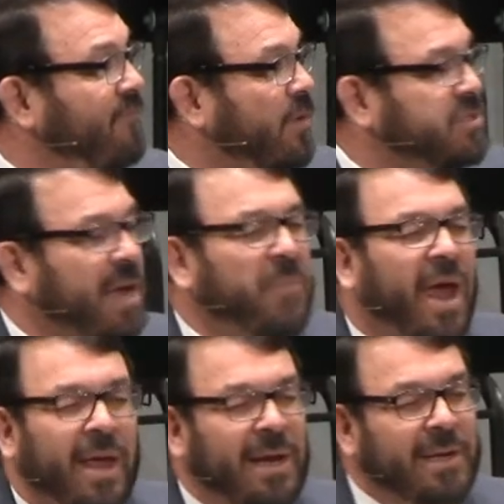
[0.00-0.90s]
And folks,
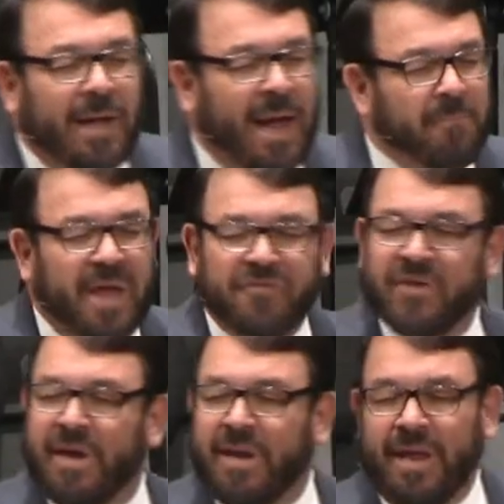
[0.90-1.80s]
I'm not, I'm
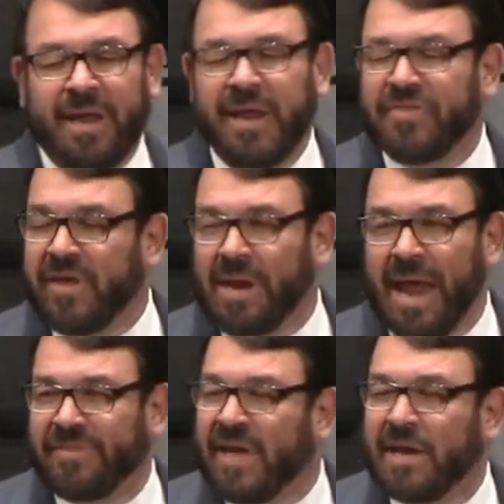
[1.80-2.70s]
not saying
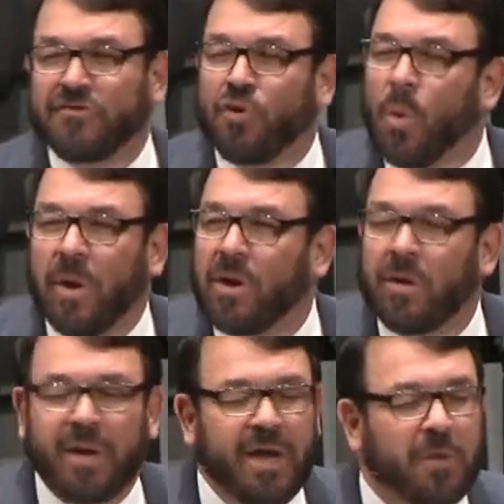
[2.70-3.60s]
anything like that is
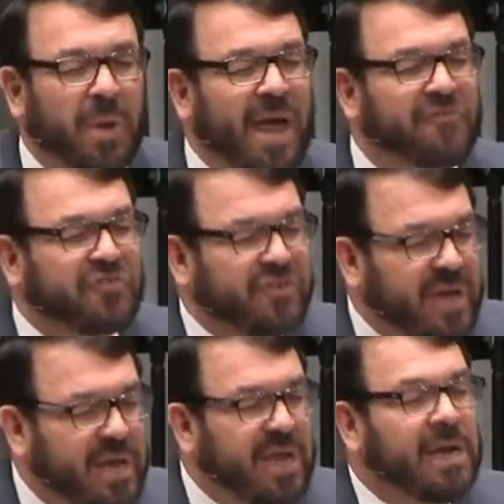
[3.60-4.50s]
going on here, but I've
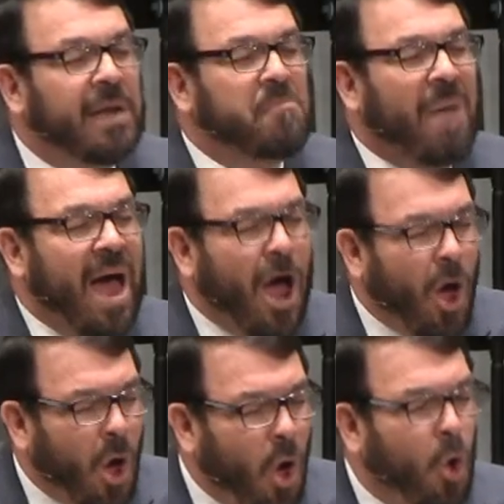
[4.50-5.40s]
seen it my
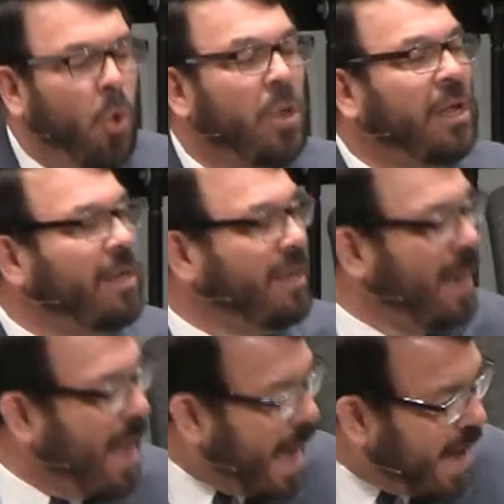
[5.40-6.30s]
whole
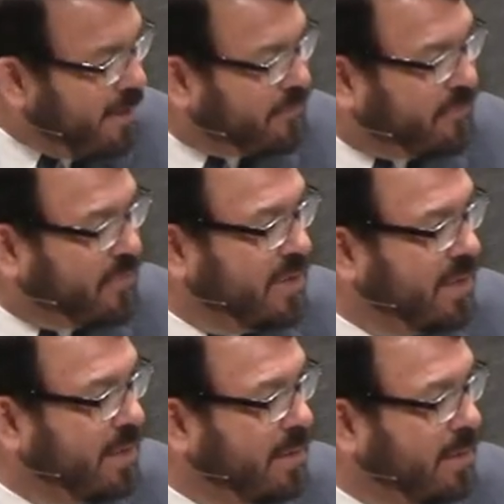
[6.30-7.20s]
life.
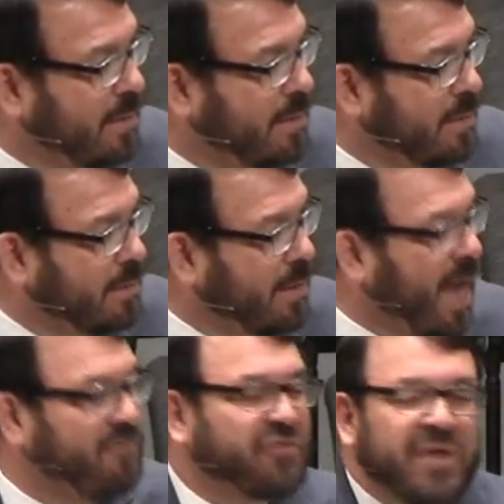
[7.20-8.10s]

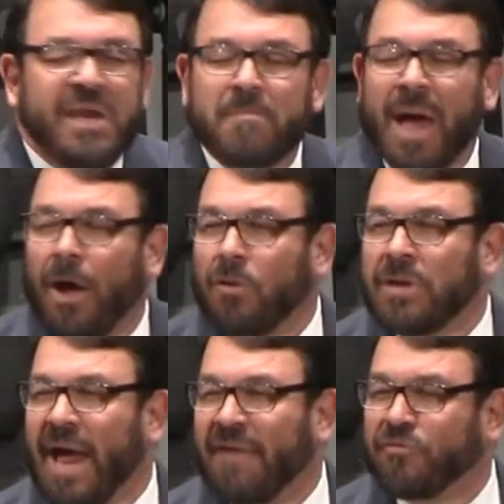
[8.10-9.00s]
I've seen it my
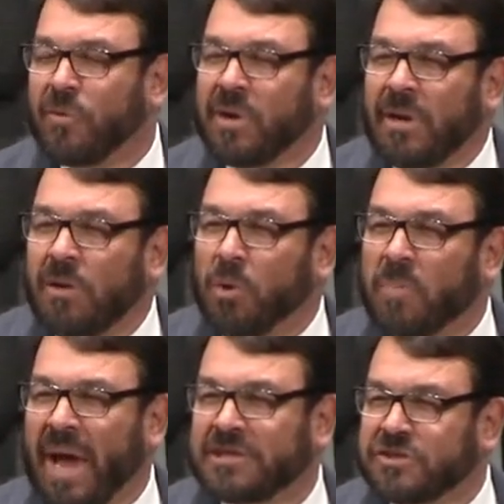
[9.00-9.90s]
whole life where,
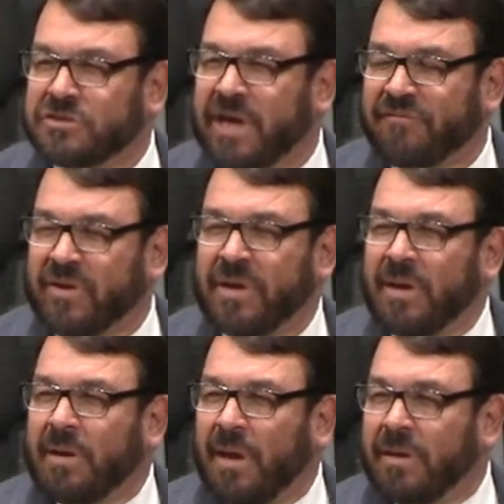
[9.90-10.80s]
where pastors have to,
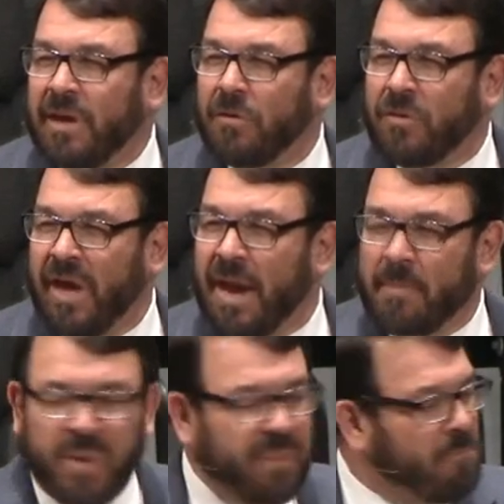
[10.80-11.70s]
uh, you know, get
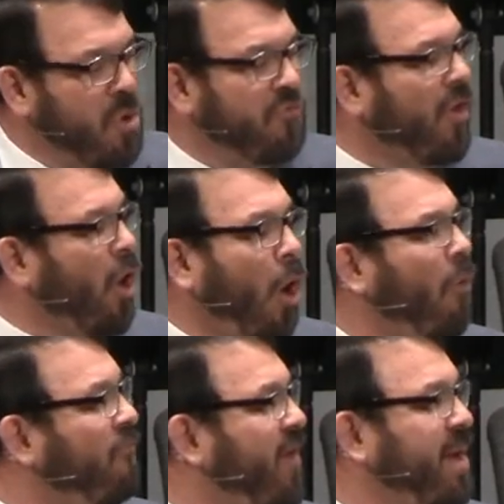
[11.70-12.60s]
up and move their
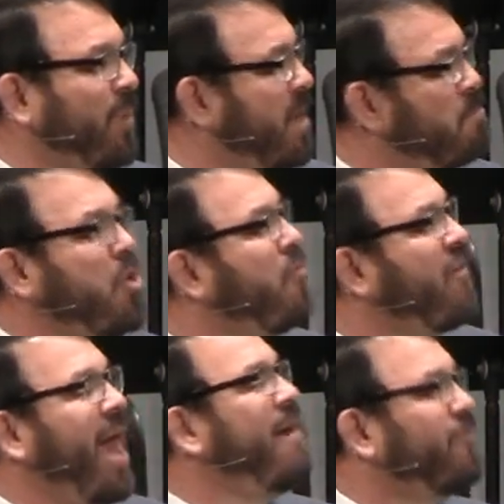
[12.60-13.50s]
whole family,
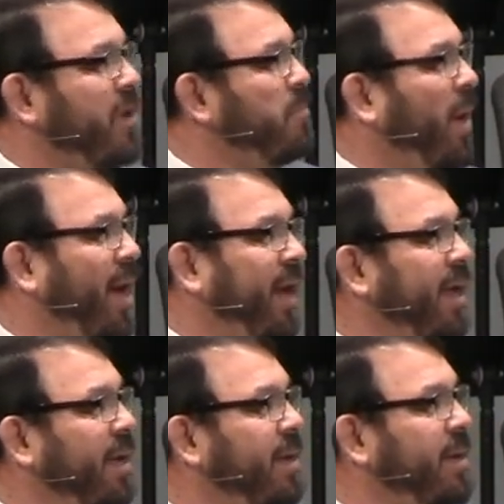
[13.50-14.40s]
move
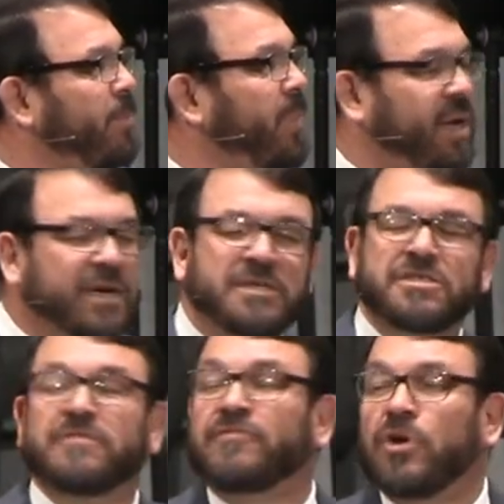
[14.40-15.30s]
everybody
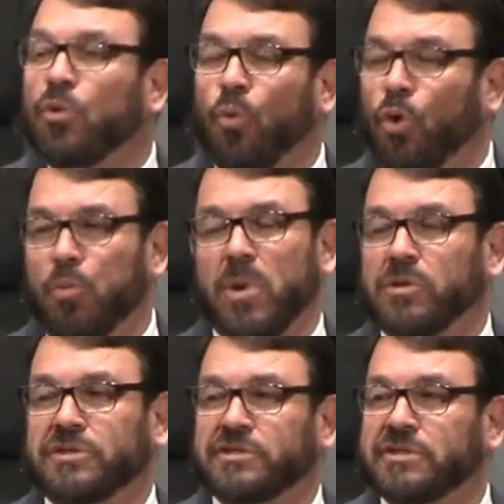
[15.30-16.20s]
because of
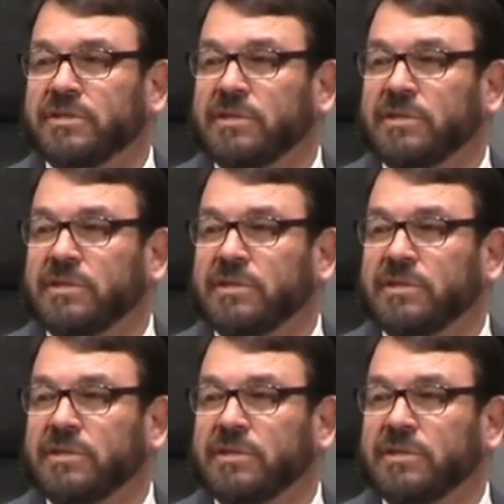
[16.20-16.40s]
rumors.